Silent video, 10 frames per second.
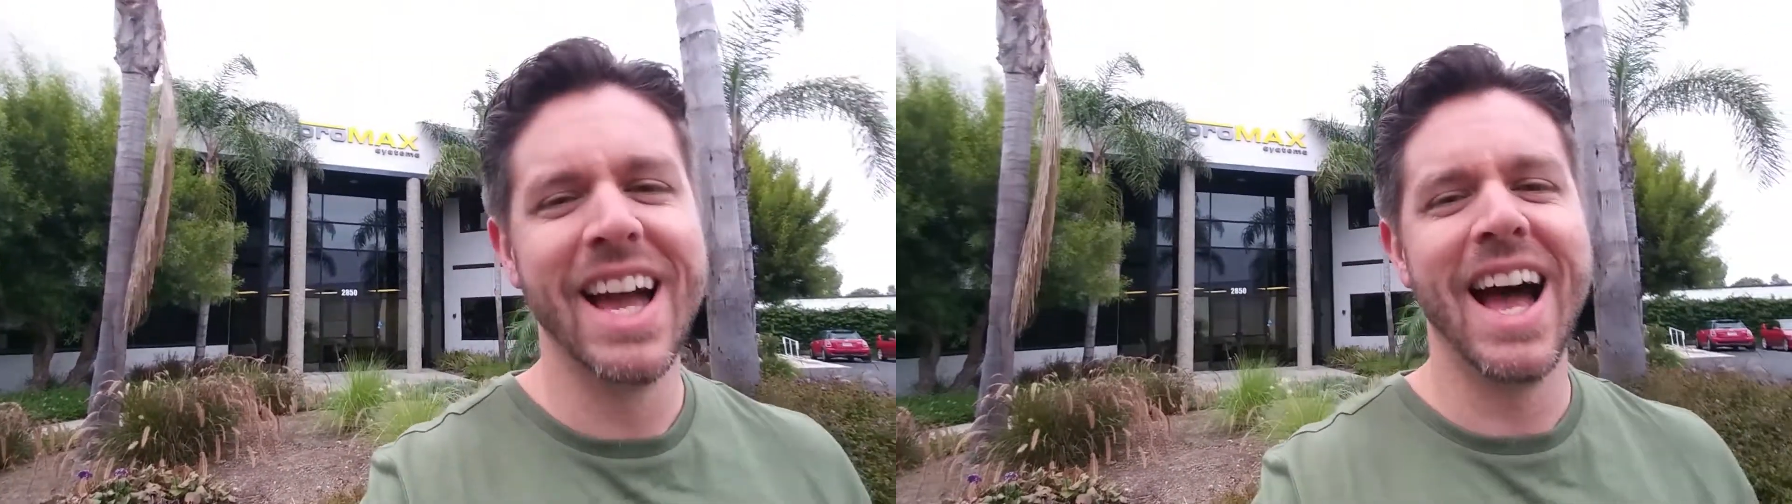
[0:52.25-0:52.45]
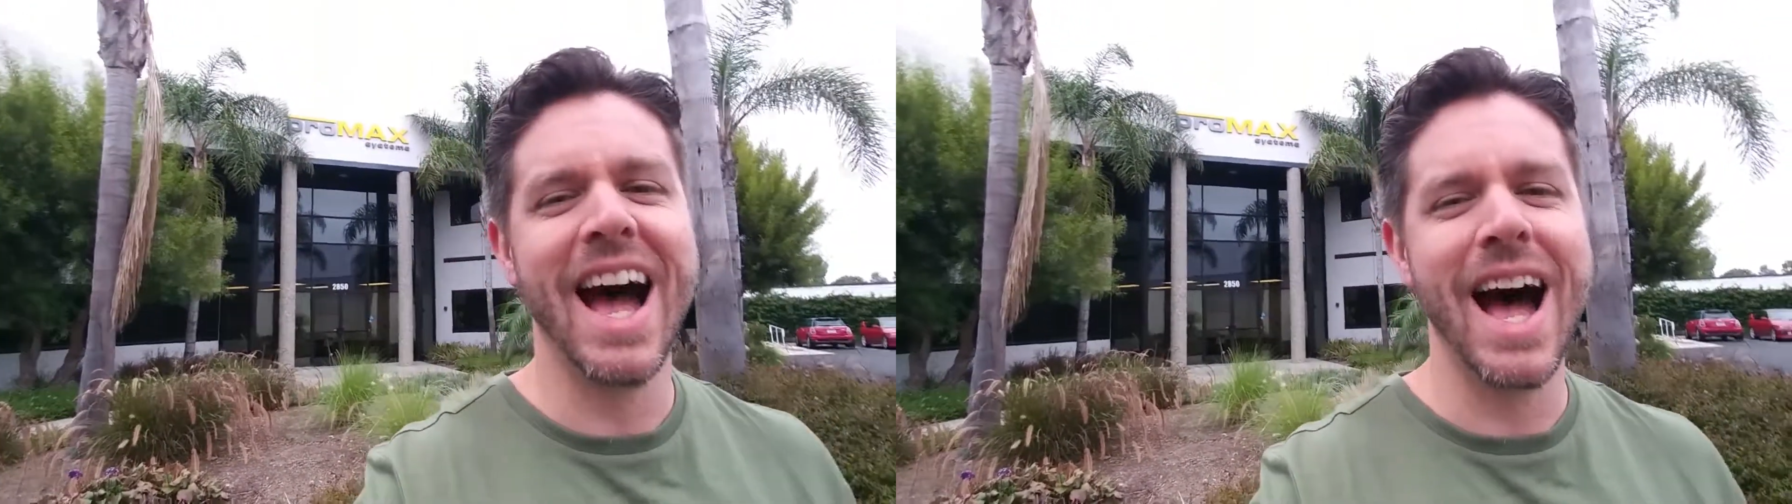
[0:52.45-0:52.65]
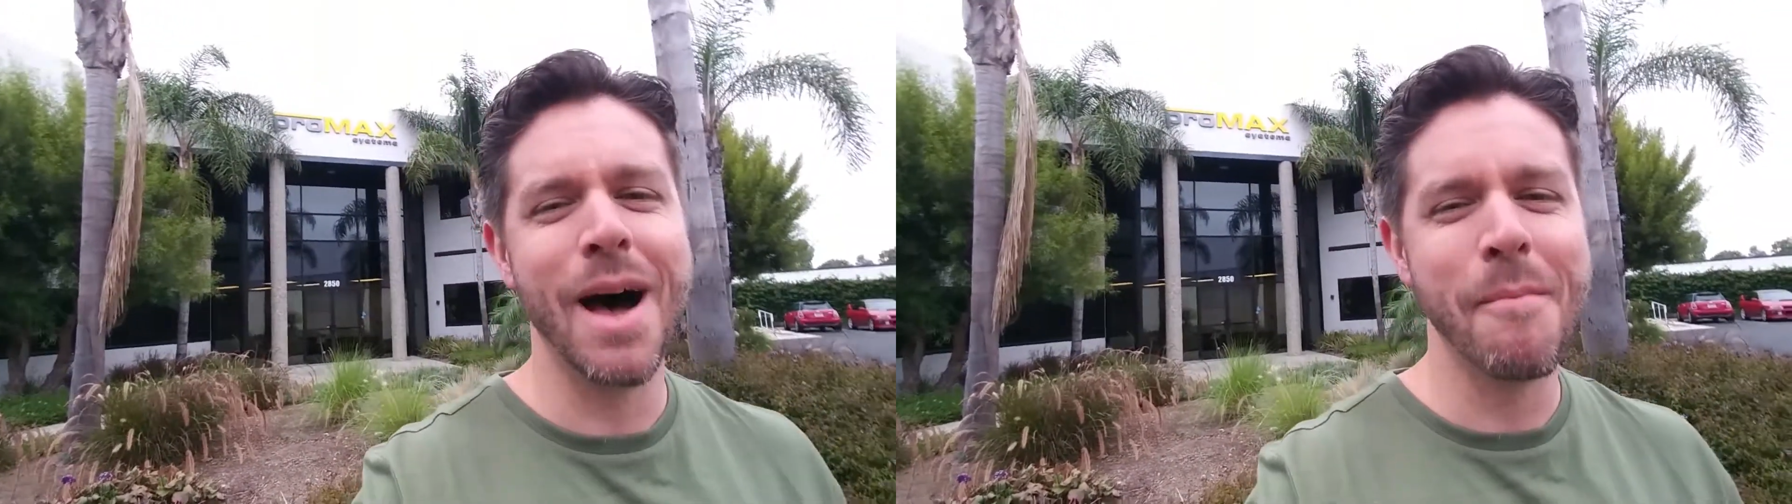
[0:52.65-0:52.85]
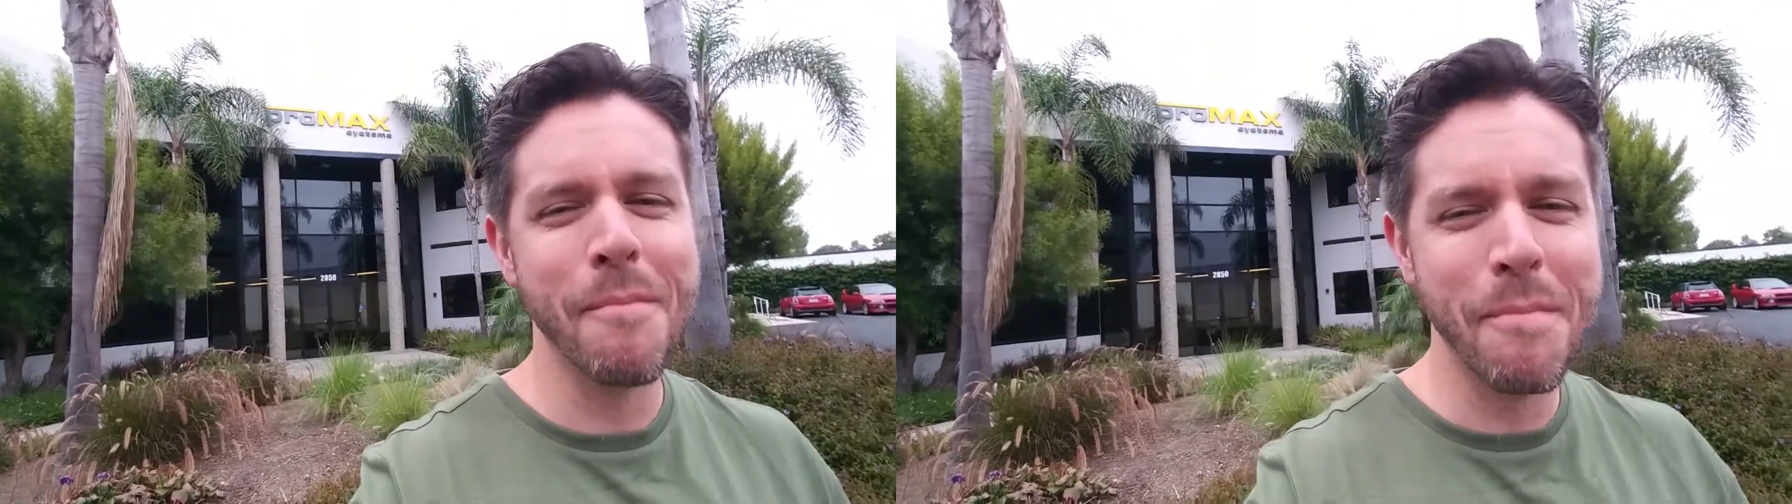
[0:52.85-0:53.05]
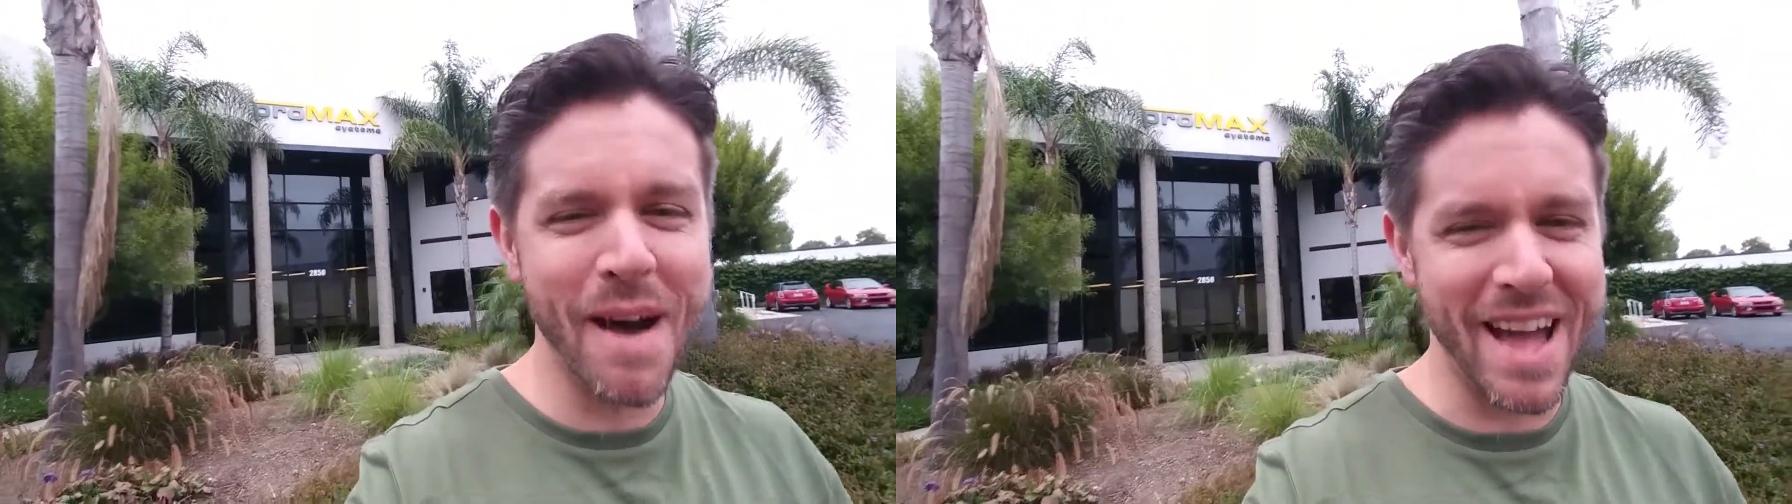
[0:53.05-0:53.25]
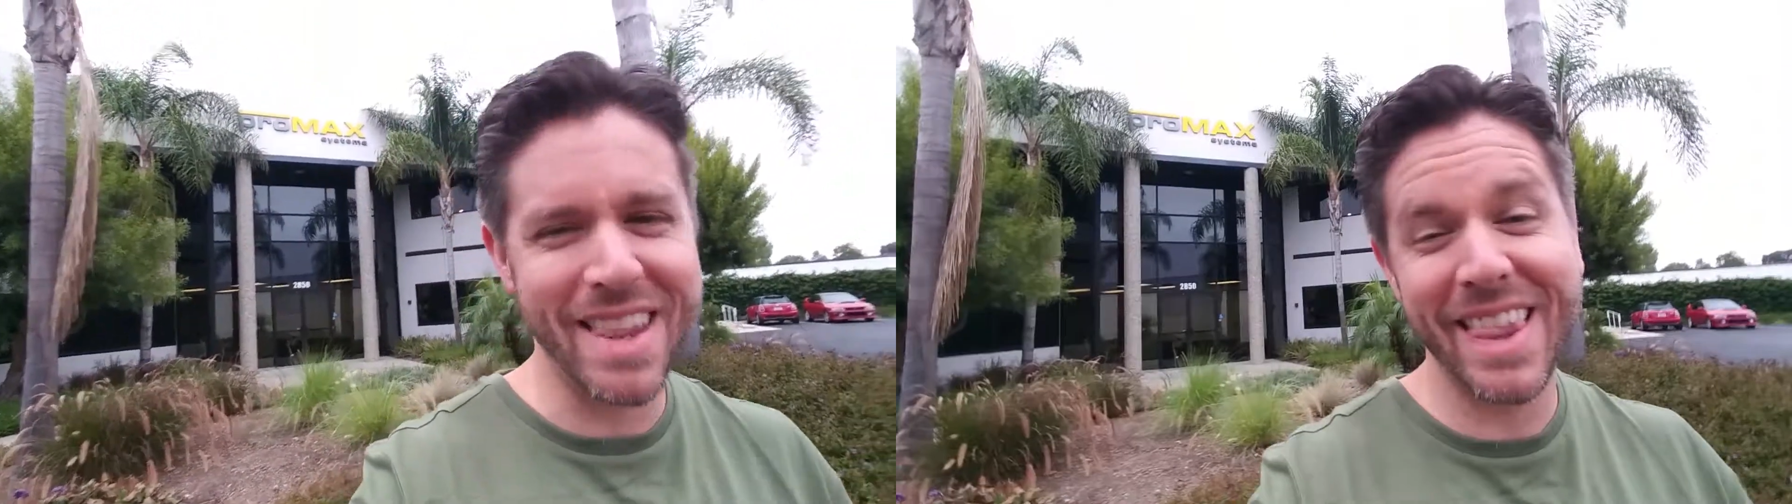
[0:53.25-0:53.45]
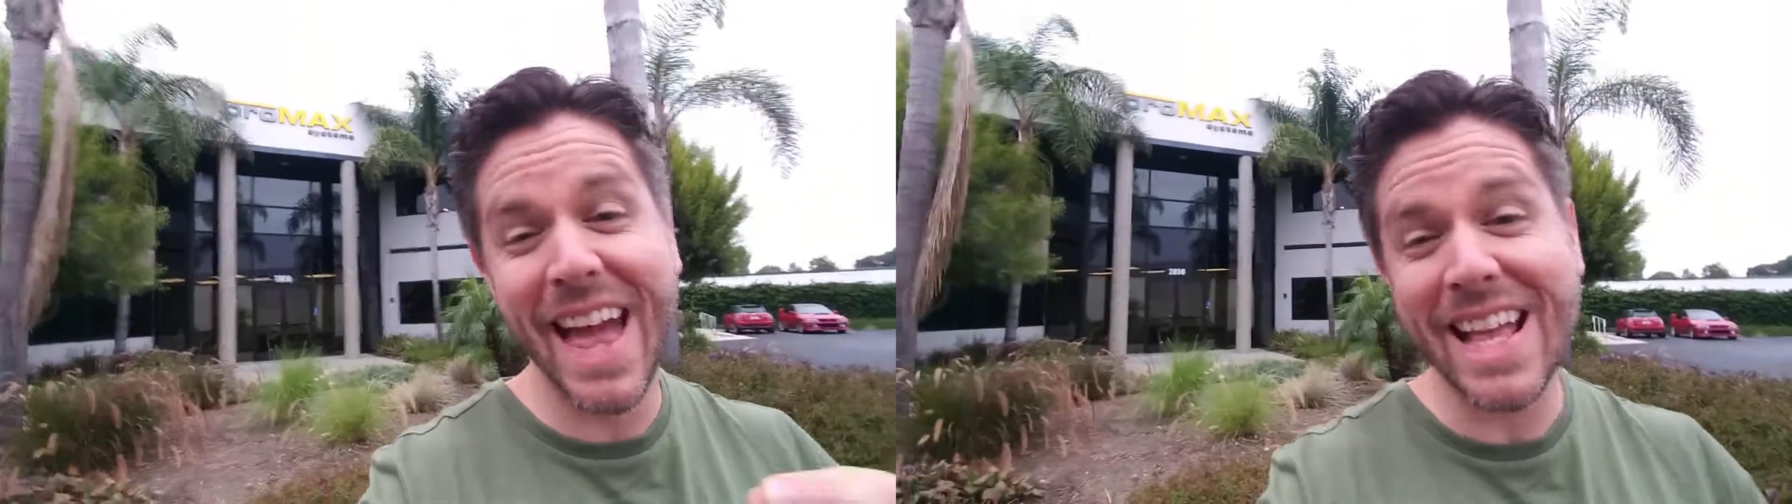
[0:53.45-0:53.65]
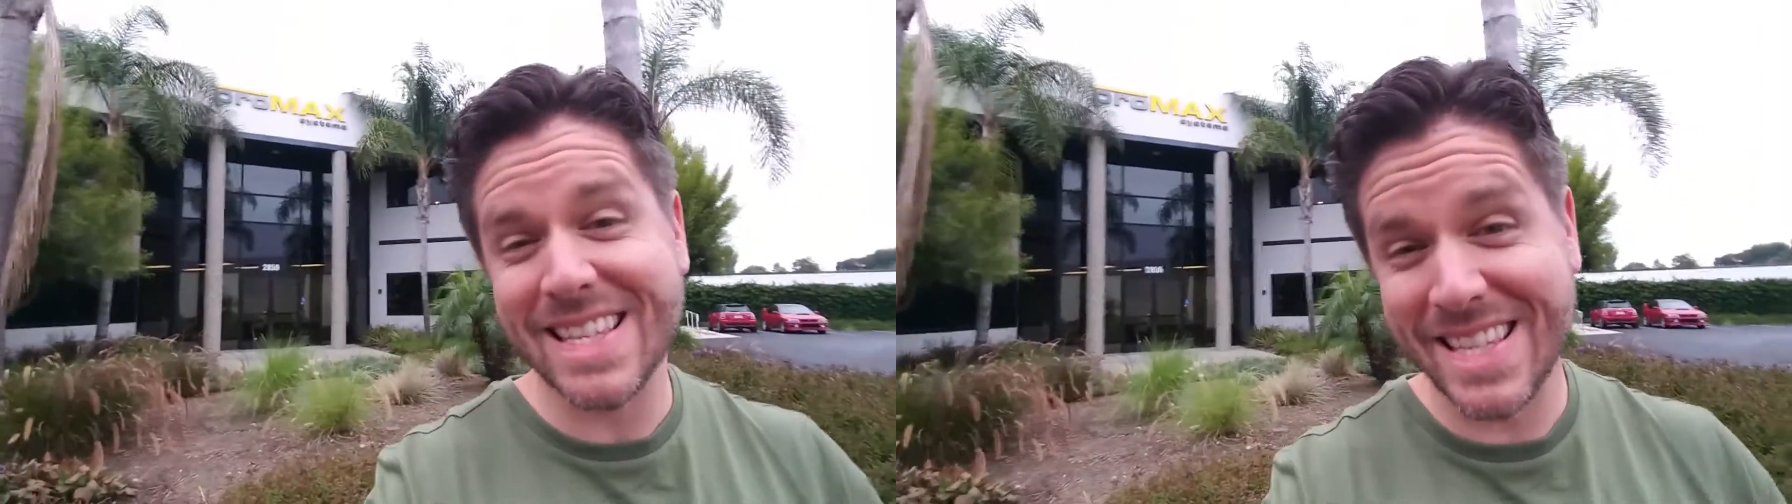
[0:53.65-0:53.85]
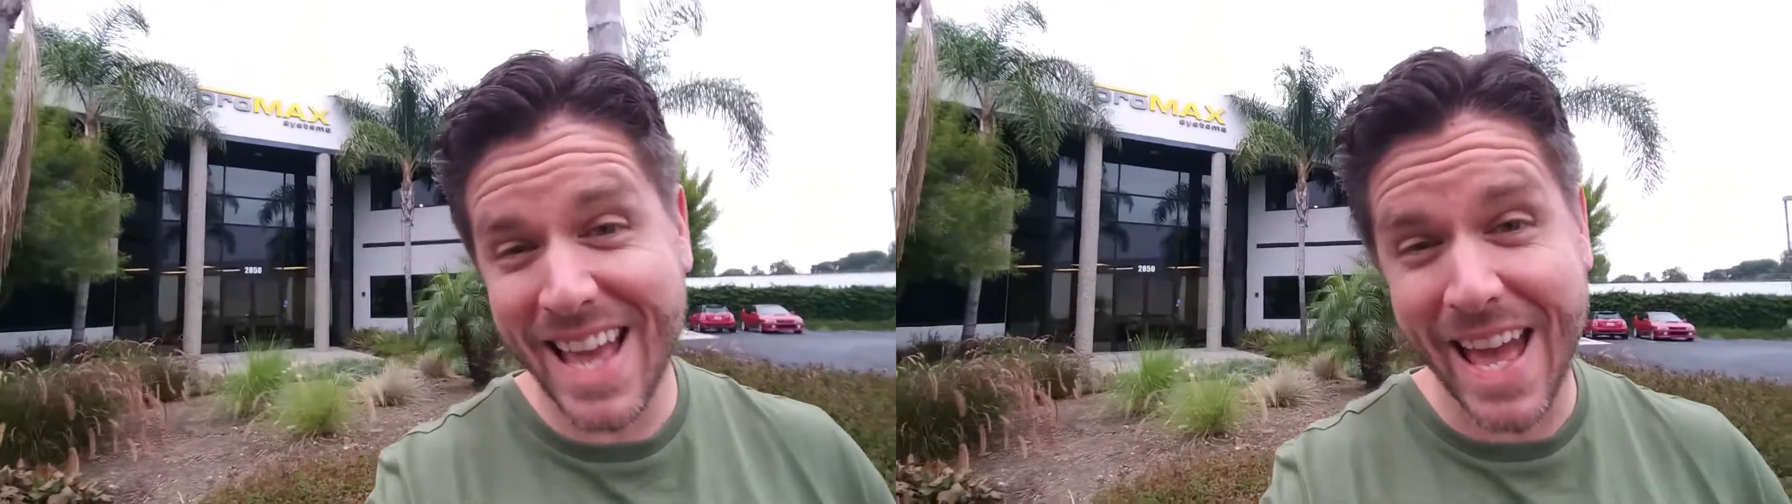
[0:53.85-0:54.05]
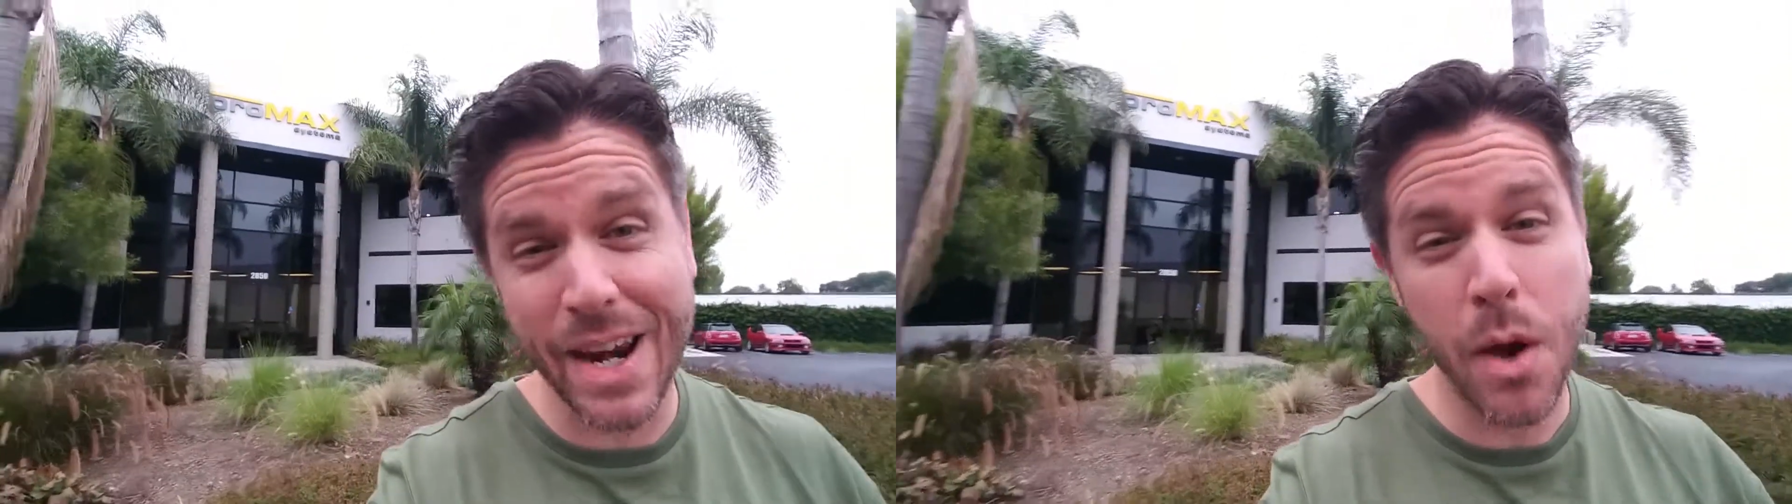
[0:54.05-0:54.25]
But that
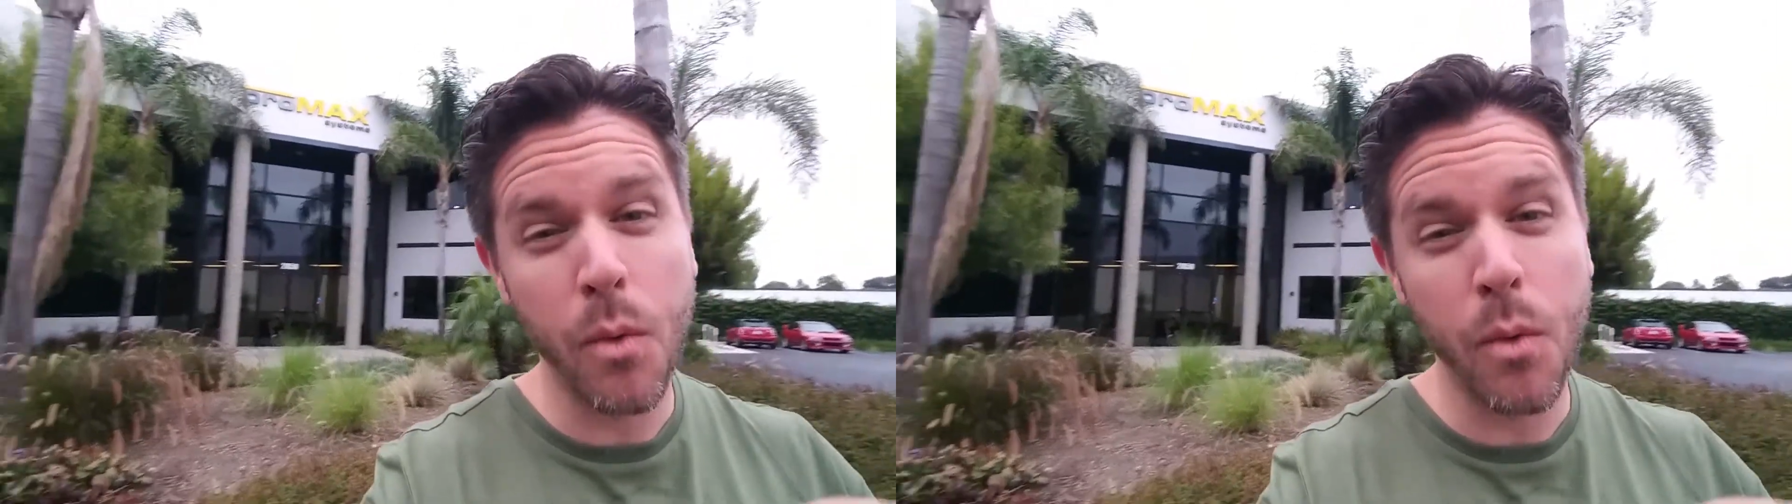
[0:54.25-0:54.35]
said,